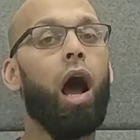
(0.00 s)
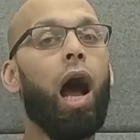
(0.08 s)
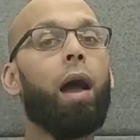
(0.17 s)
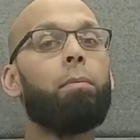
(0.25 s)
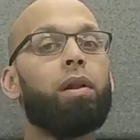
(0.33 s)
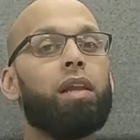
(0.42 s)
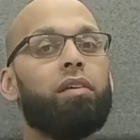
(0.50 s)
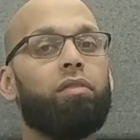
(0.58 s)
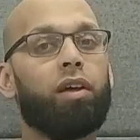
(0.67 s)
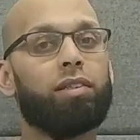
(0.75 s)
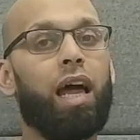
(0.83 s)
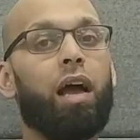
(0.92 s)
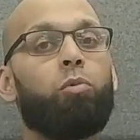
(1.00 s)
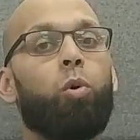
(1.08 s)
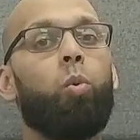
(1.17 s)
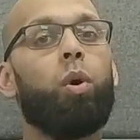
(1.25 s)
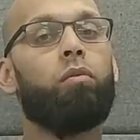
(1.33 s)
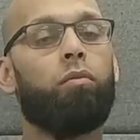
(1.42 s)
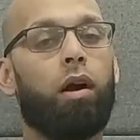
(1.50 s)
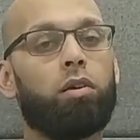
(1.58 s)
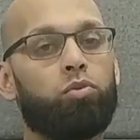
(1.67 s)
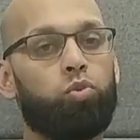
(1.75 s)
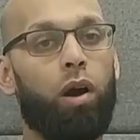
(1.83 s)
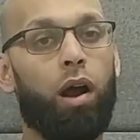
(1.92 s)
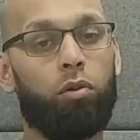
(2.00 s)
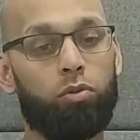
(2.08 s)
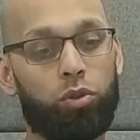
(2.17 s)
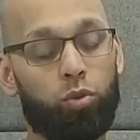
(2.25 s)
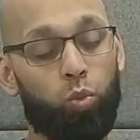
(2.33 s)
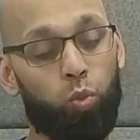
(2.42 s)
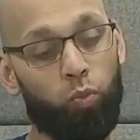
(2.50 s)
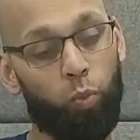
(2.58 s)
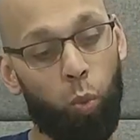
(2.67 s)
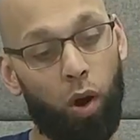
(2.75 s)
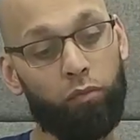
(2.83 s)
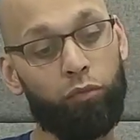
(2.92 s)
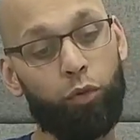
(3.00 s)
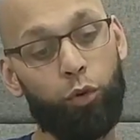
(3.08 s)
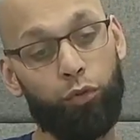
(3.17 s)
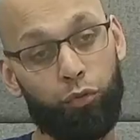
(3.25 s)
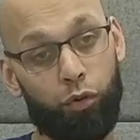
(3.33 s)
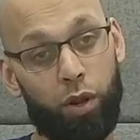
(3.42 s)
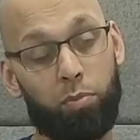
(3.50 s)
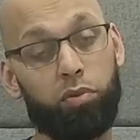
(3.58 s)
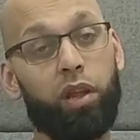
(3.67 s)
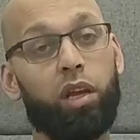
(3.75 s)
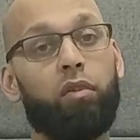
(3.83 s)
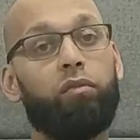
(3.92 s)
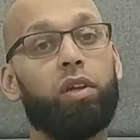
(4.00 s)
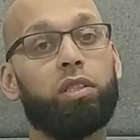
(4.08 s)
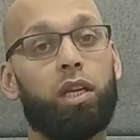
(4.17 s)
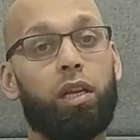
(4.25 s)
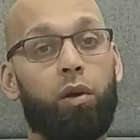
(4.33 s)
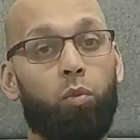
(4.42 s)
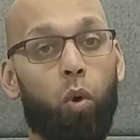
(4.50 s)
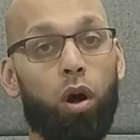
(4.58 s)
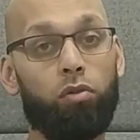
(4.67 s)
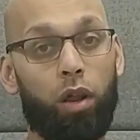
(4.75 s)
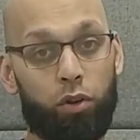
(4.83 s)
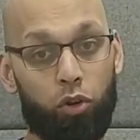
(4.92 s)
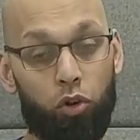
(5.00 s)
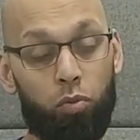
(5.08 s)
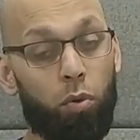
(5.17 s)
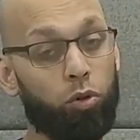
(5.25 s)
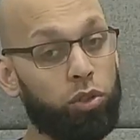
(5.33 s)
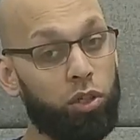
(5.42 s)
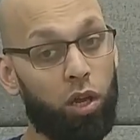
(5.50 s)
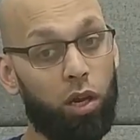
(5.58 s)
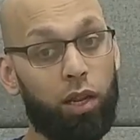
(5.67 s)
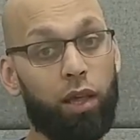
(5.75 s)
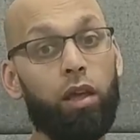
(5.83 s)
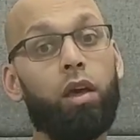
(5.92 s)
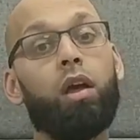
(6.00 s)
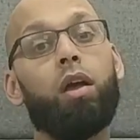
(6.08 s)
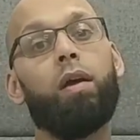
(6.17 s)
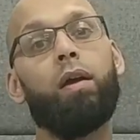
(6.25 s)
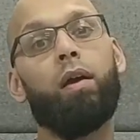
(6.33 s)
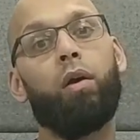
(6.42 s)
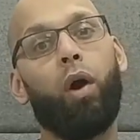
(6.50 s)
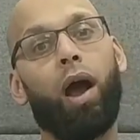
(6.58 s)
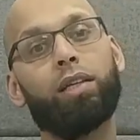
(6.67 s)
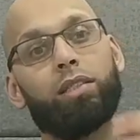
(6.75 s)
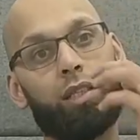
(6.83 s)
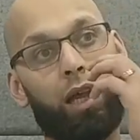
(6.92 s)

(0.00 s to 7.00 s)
I believe that Zhang will win rounds 1 through 3 pretty convincingly. 1 and 2 most certainly. As